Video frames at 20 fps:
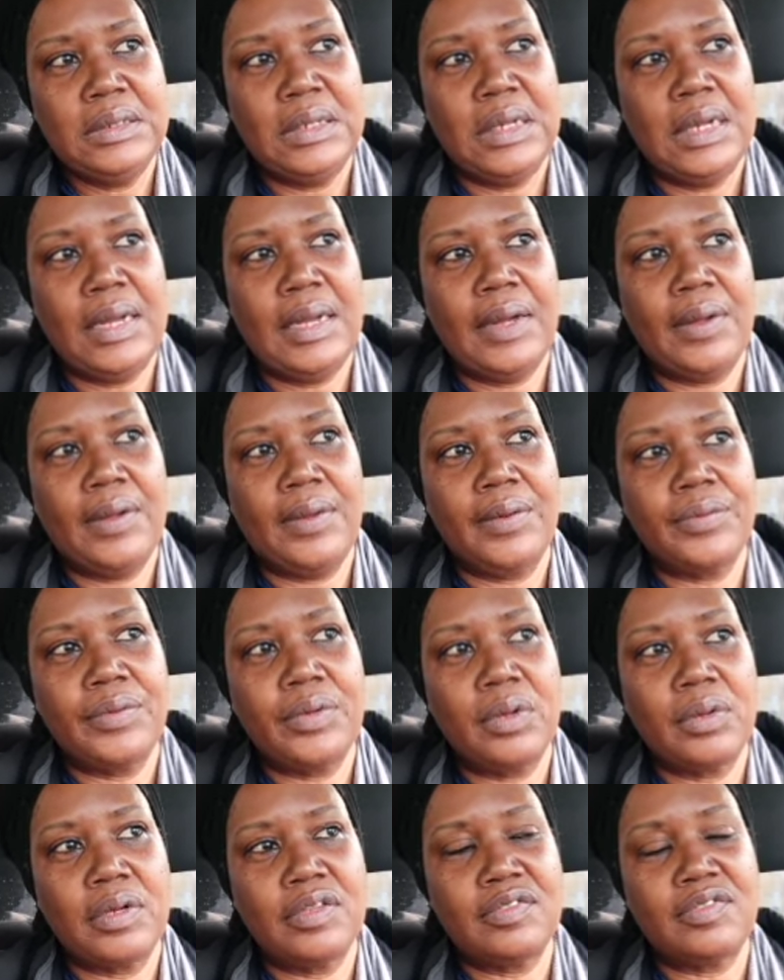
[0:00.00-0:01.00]
I don't
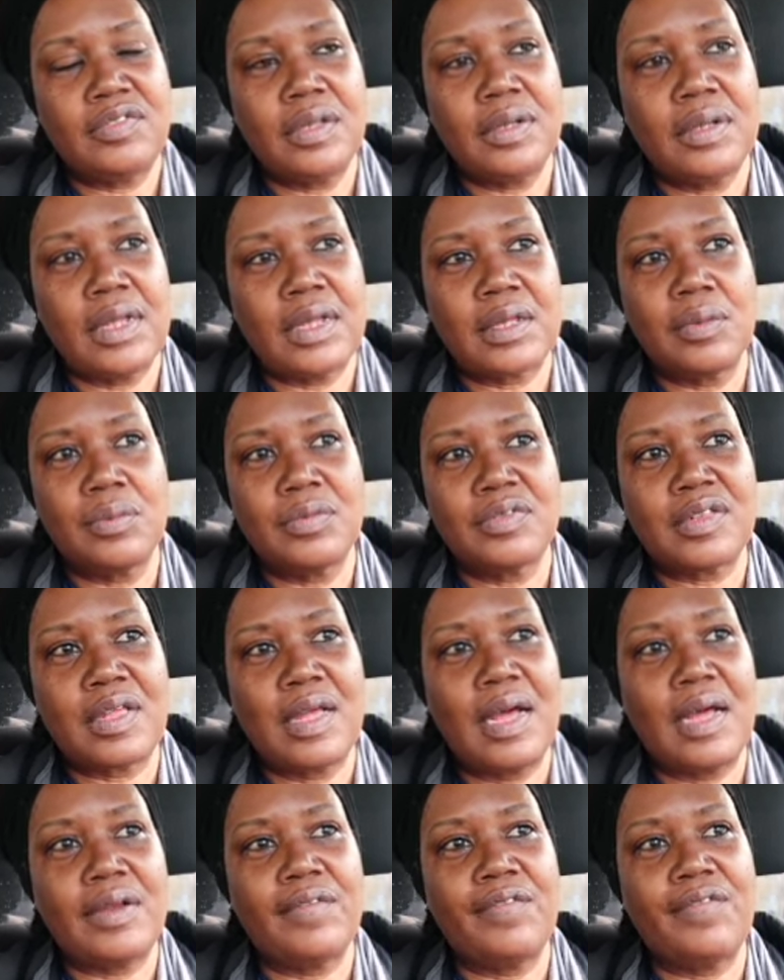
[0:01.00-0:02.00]
know, this seemed like it was
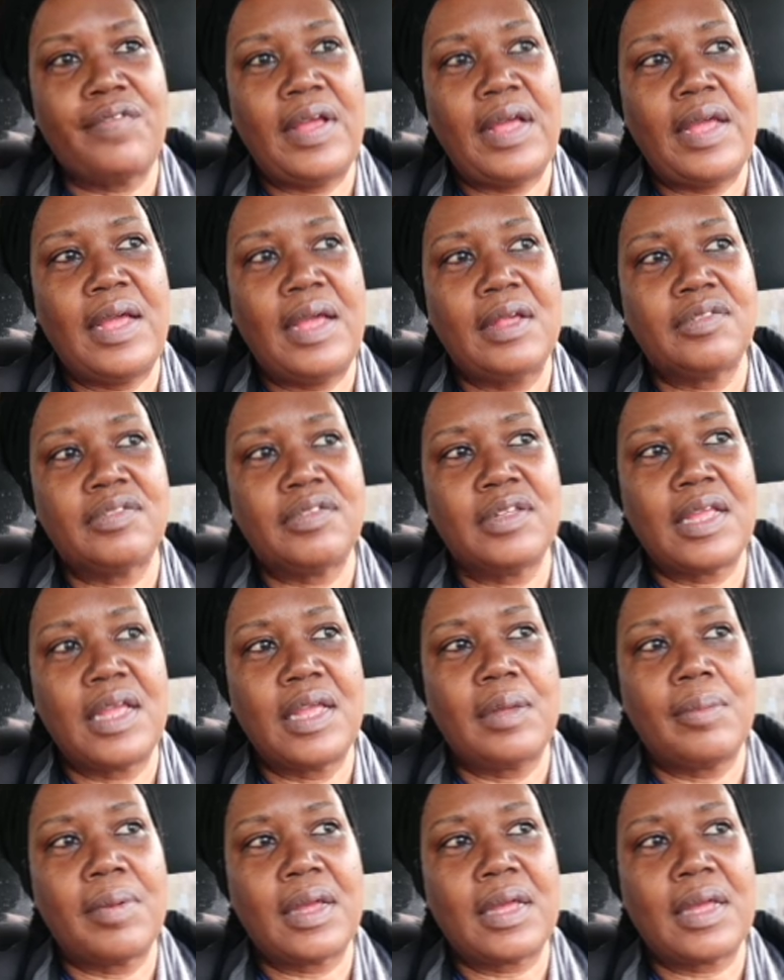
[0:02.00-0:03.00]
kind of fast. He
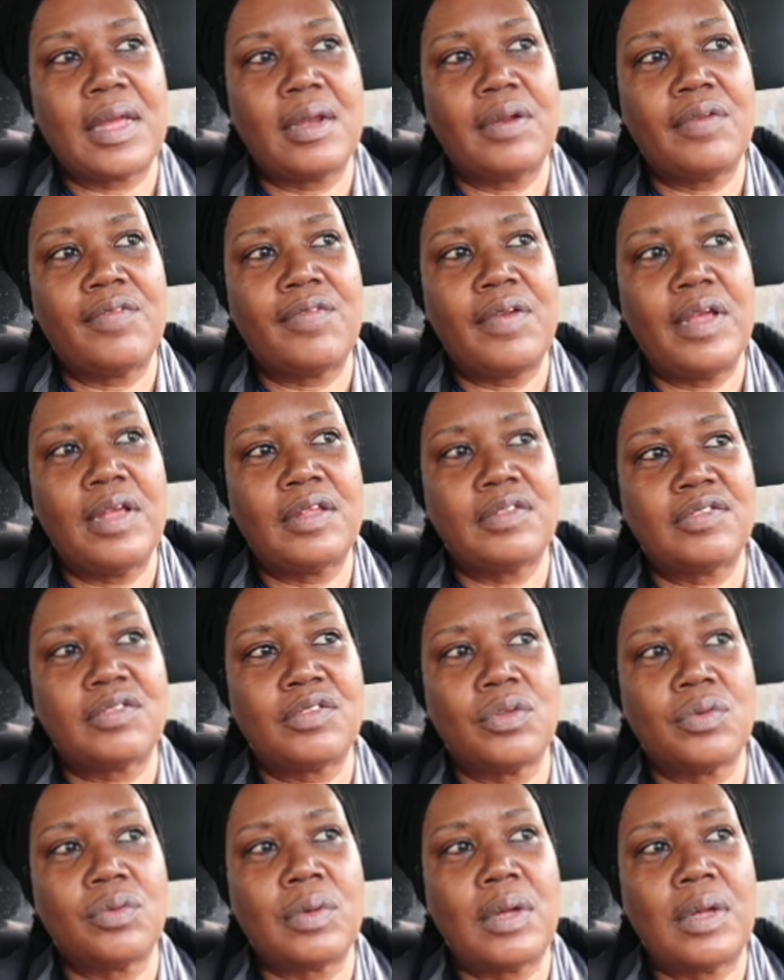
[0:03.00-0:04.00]
came back kind of fast.
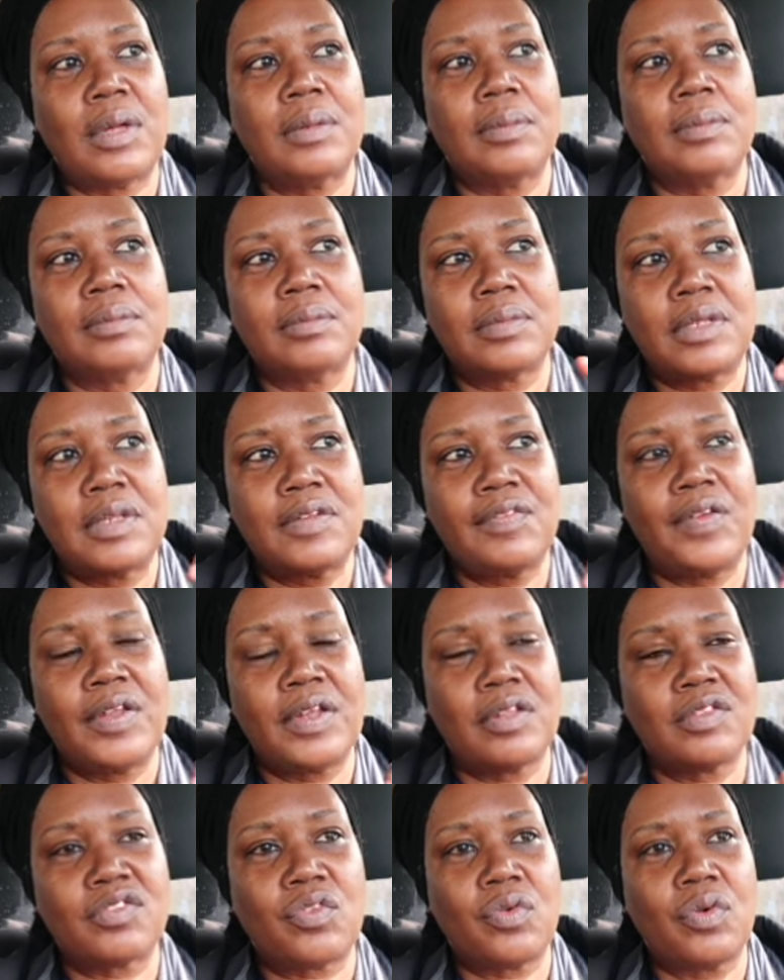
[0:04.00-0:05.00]
So, um,
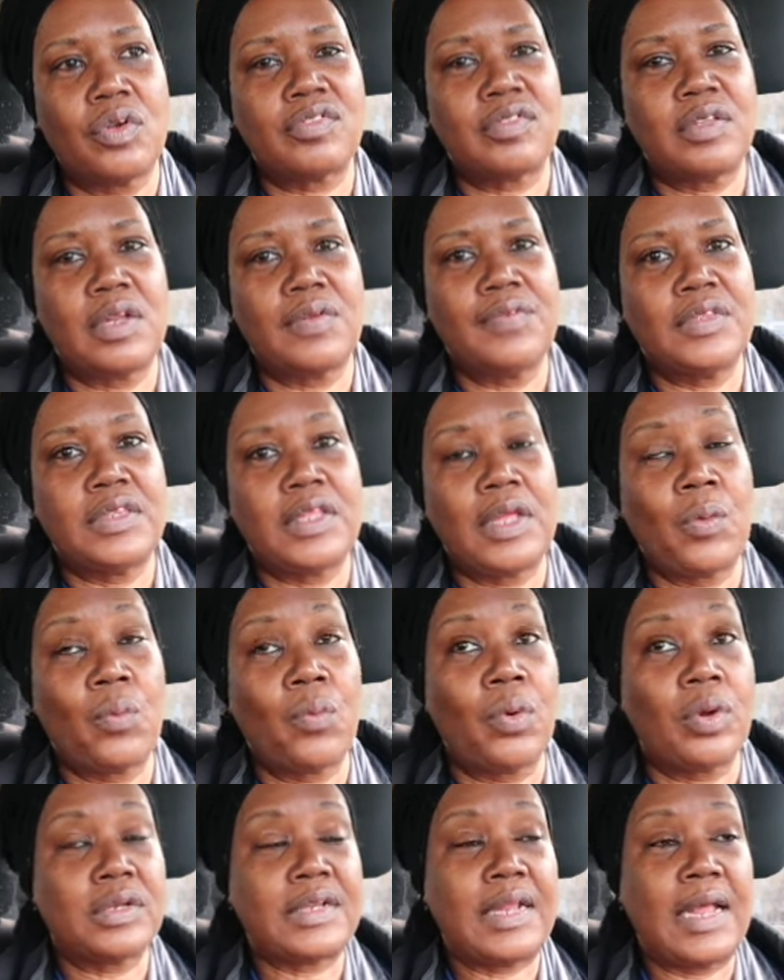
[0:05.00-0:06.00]
fingers crossed that everything
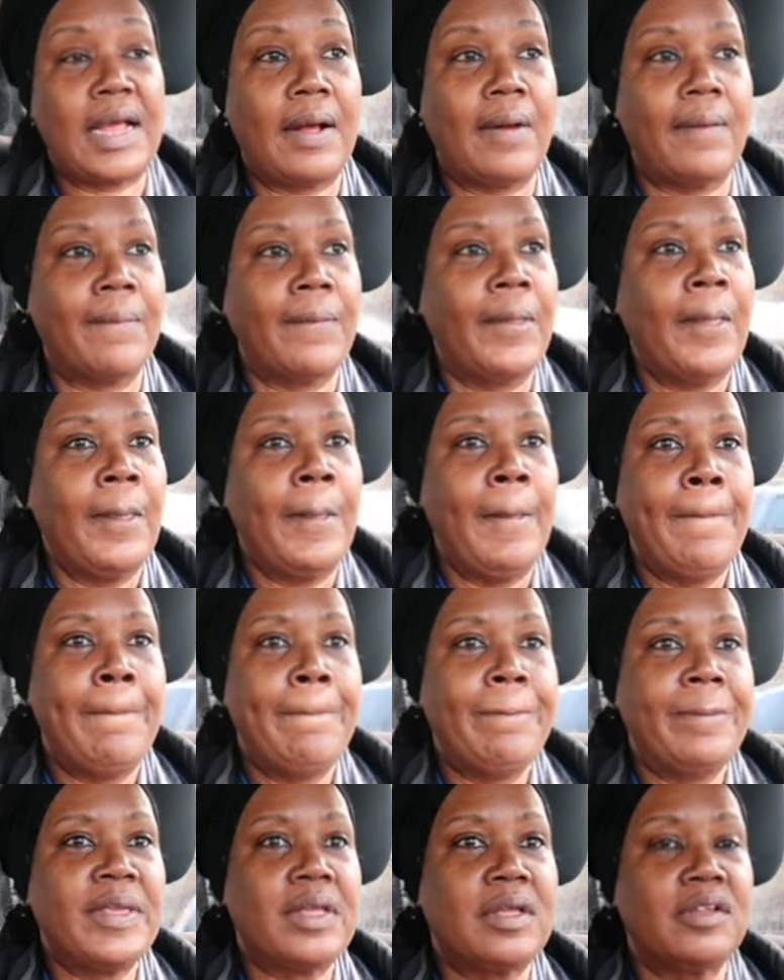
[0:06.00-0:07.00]
worked out
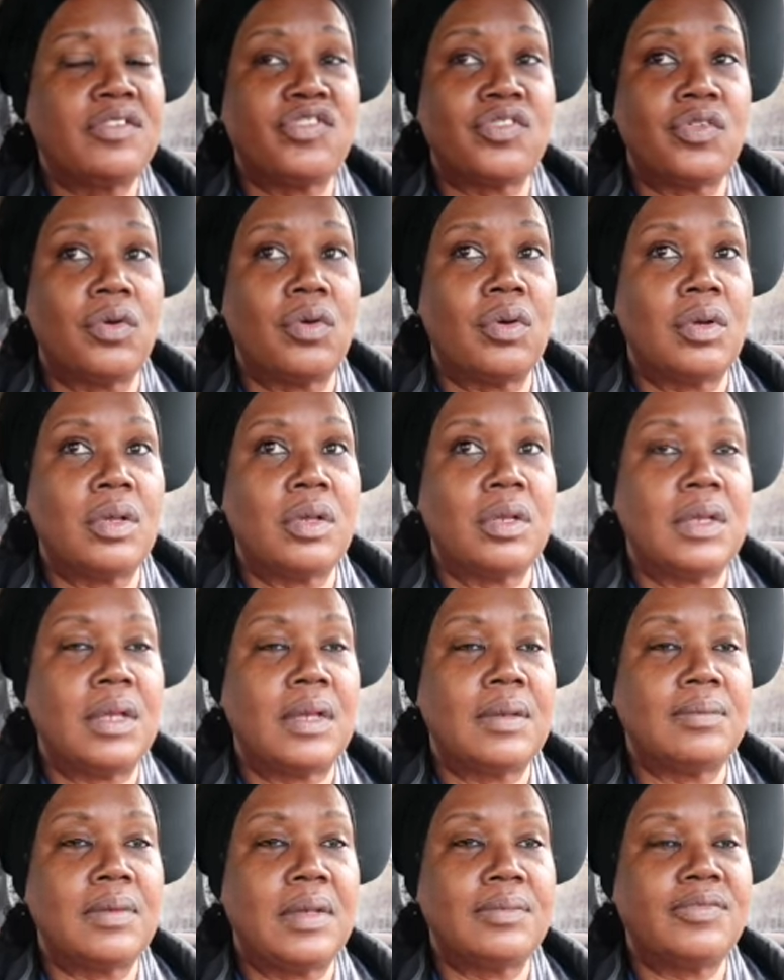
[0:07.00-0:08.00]
because y'all,
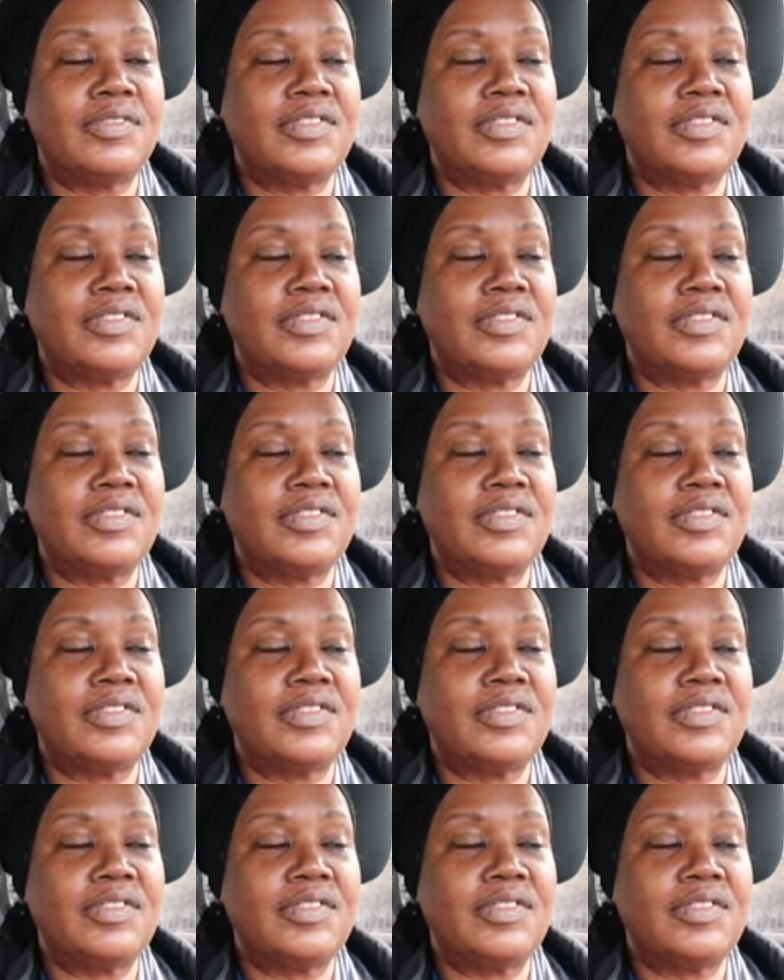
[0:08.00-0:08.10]
I'm, I'm